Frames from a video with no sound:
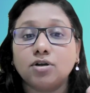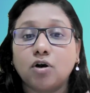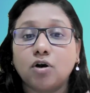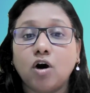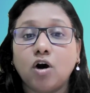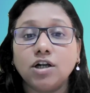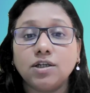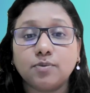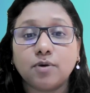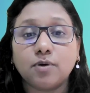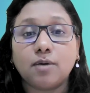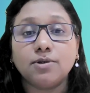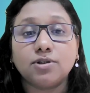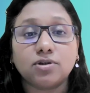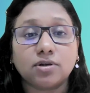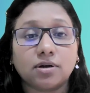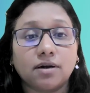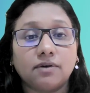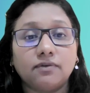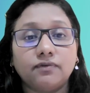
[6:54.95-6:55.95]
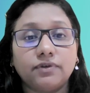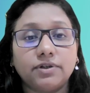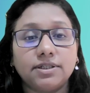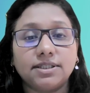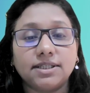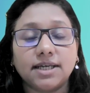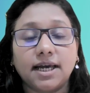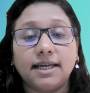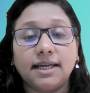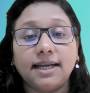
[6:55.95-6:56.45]
So God's promise to
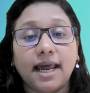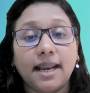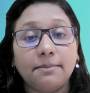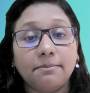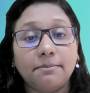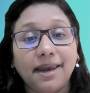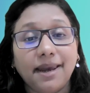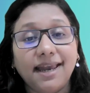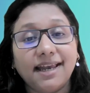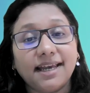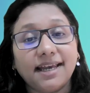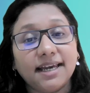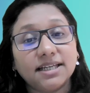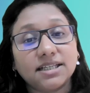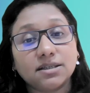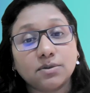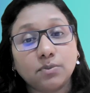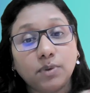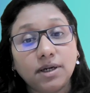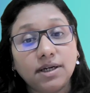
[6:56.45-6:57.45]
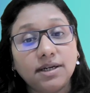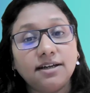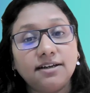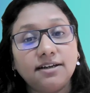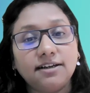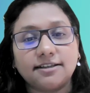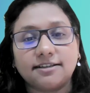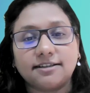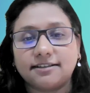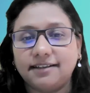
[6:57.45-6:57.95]
comfort Zion and make its
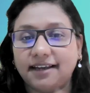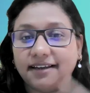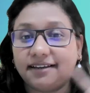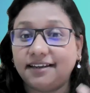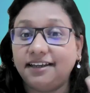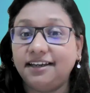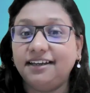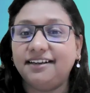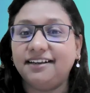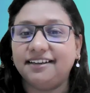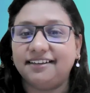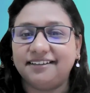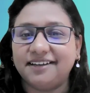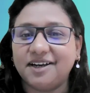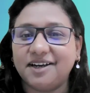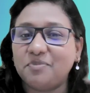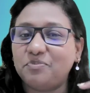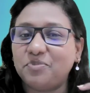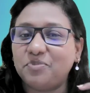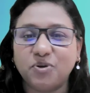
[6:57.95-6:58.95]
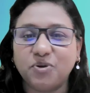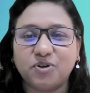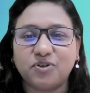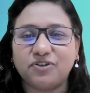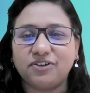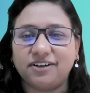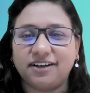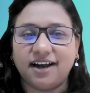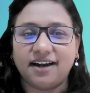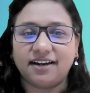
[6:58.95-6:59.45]
wilderness like Eden, a
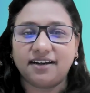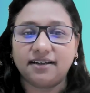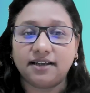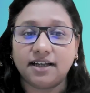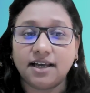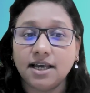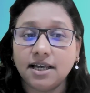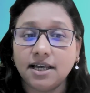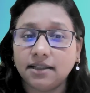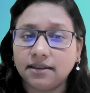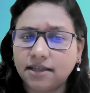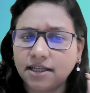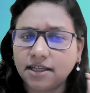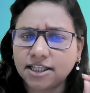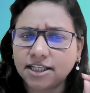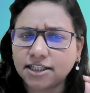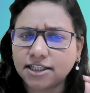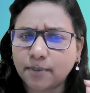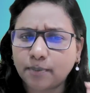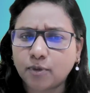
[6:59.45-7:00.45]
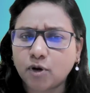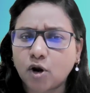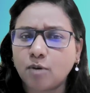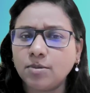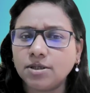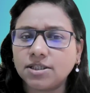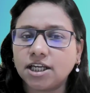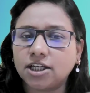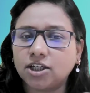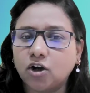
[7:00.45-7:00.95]
beautiful garden. This is a
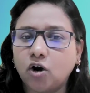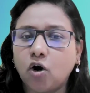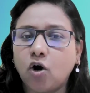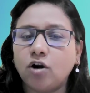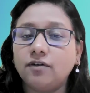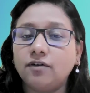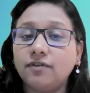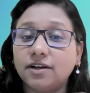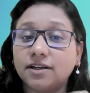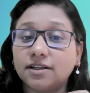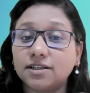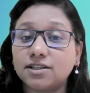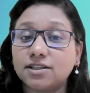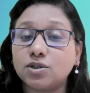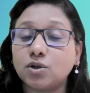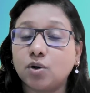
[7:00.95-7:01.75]
promise that God will